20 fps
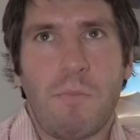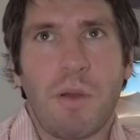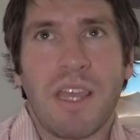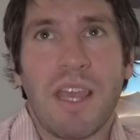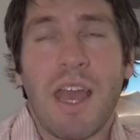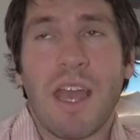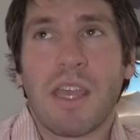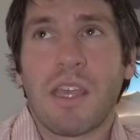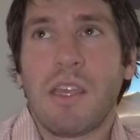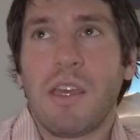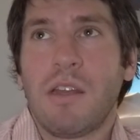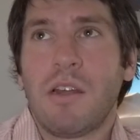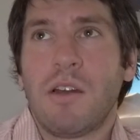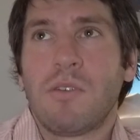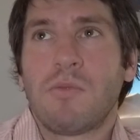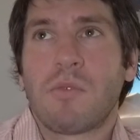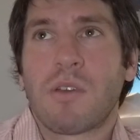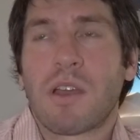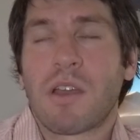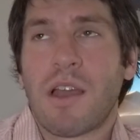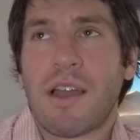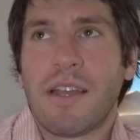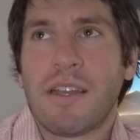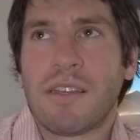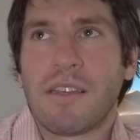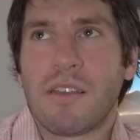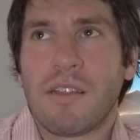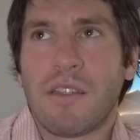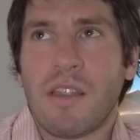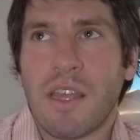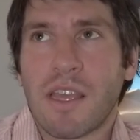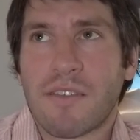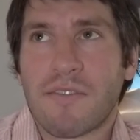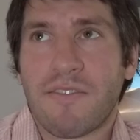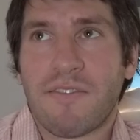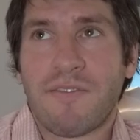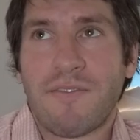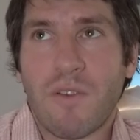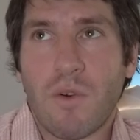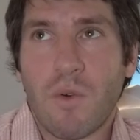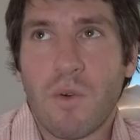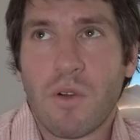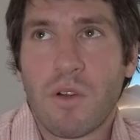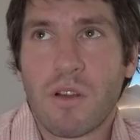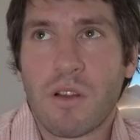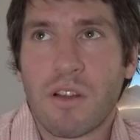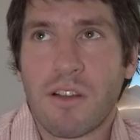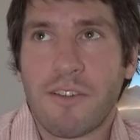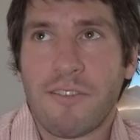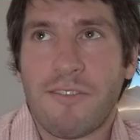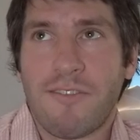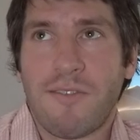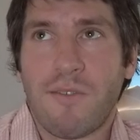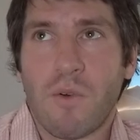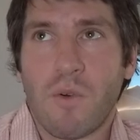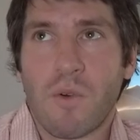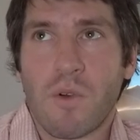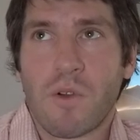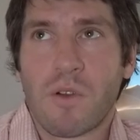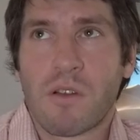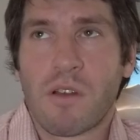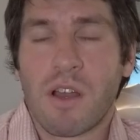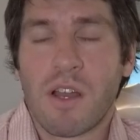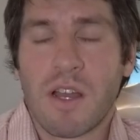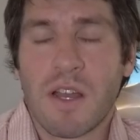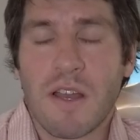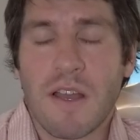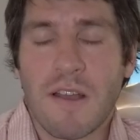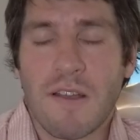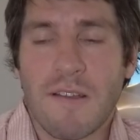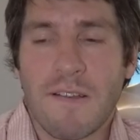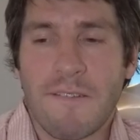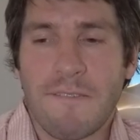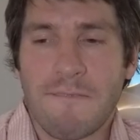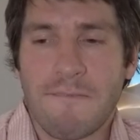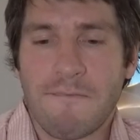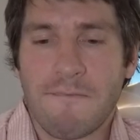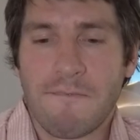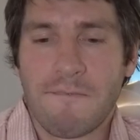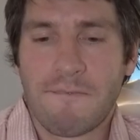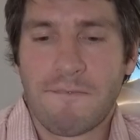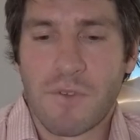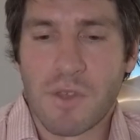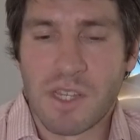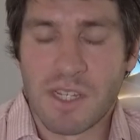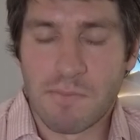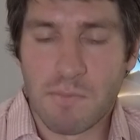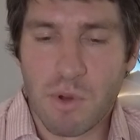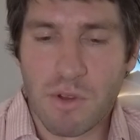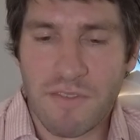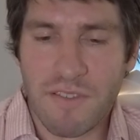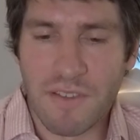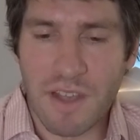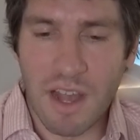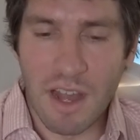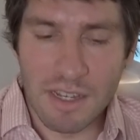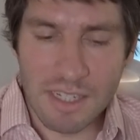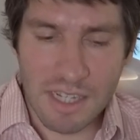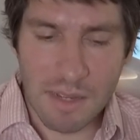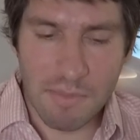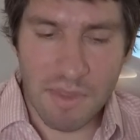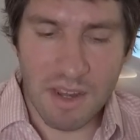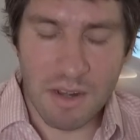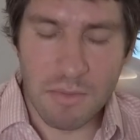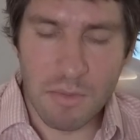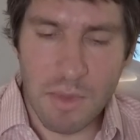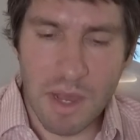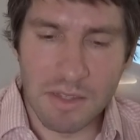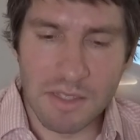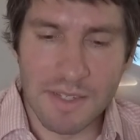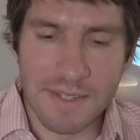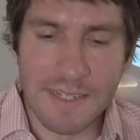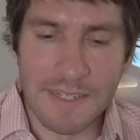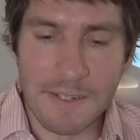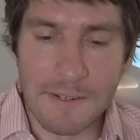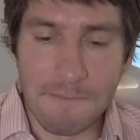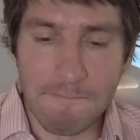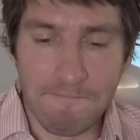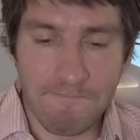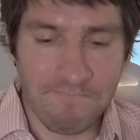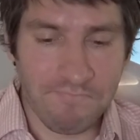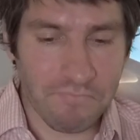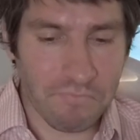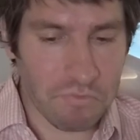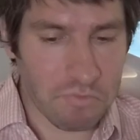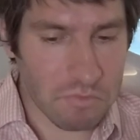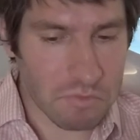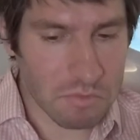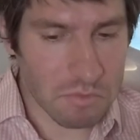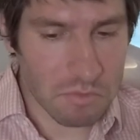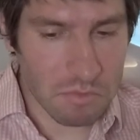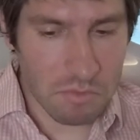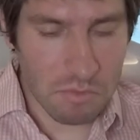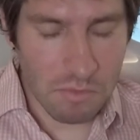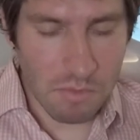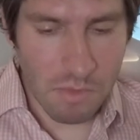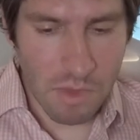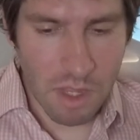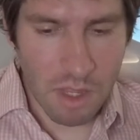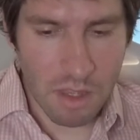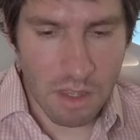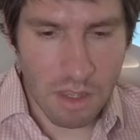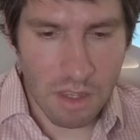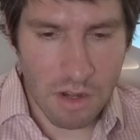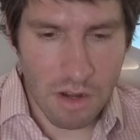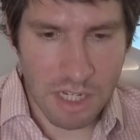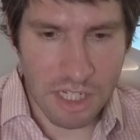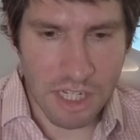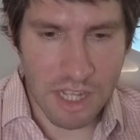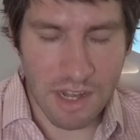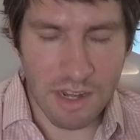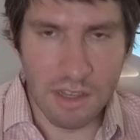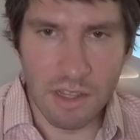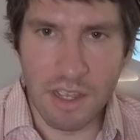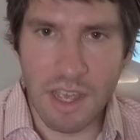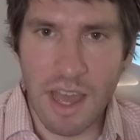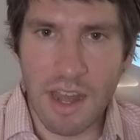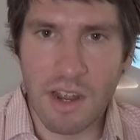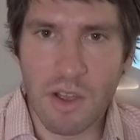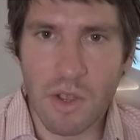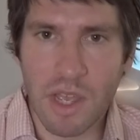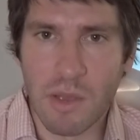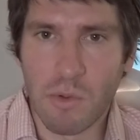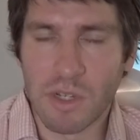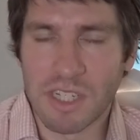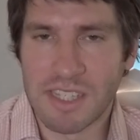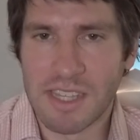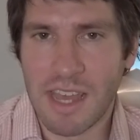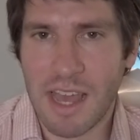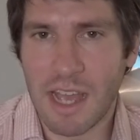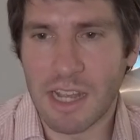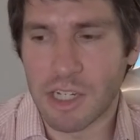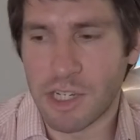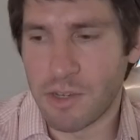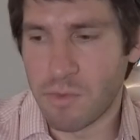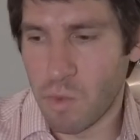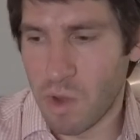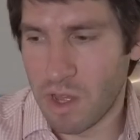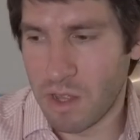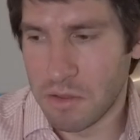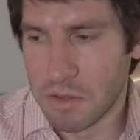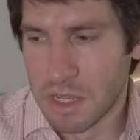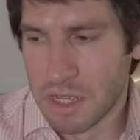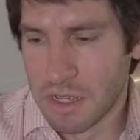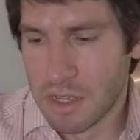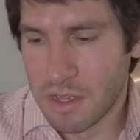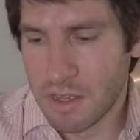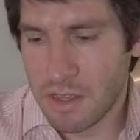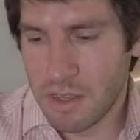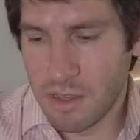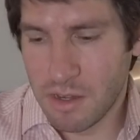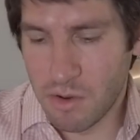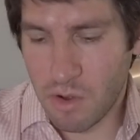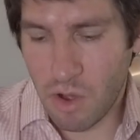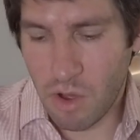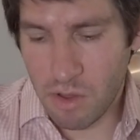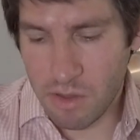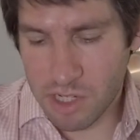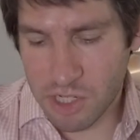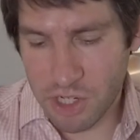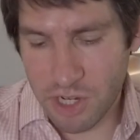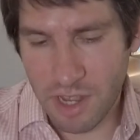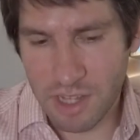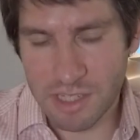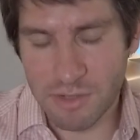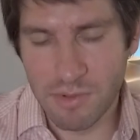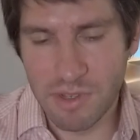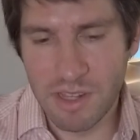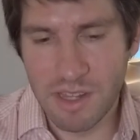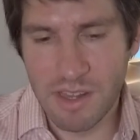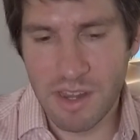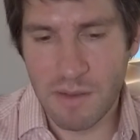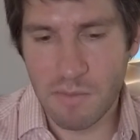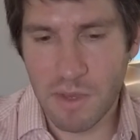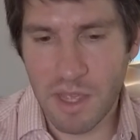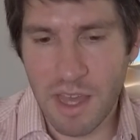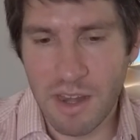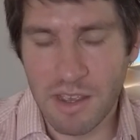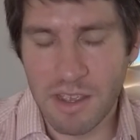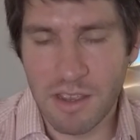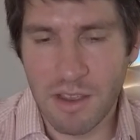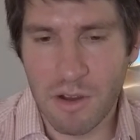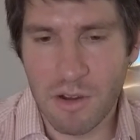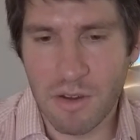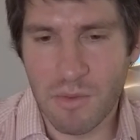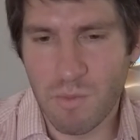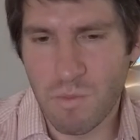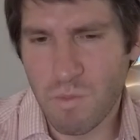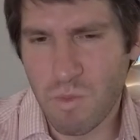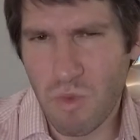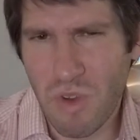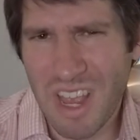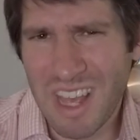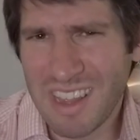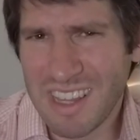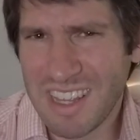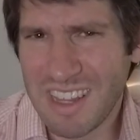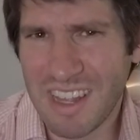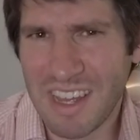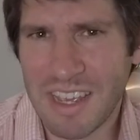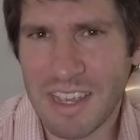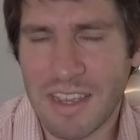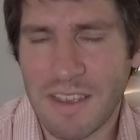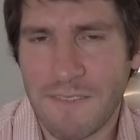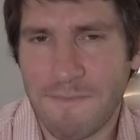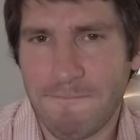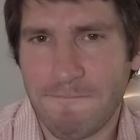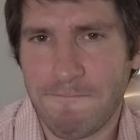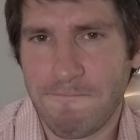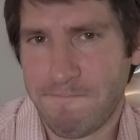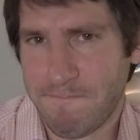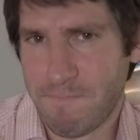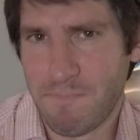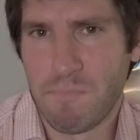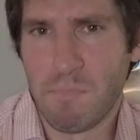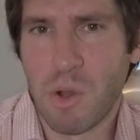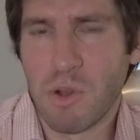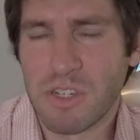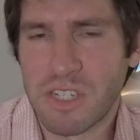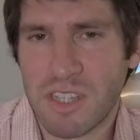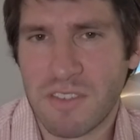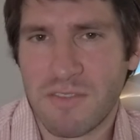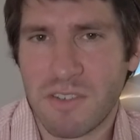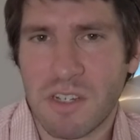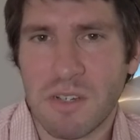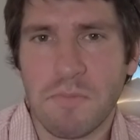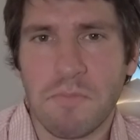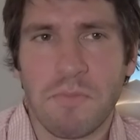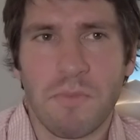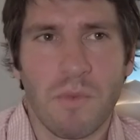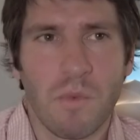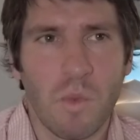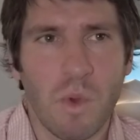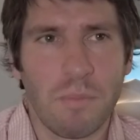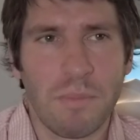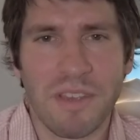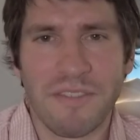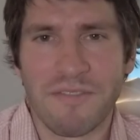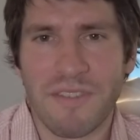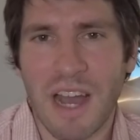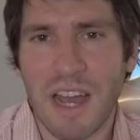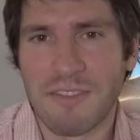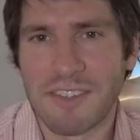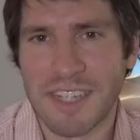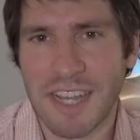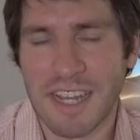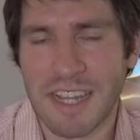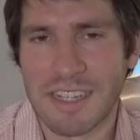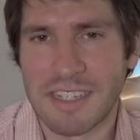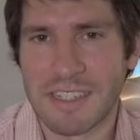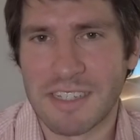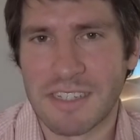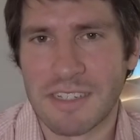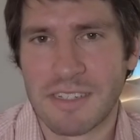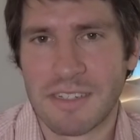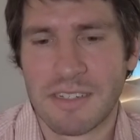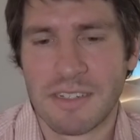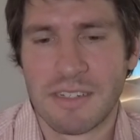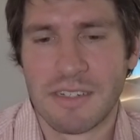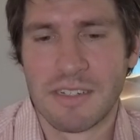But yet, you know, I, like for for uh, for this proof of concept that I'm about to do, you know, I just kind of look at it. Okay, what's the action? Well, you know, all the shots really that I'm getting are really like most of them will be five seconds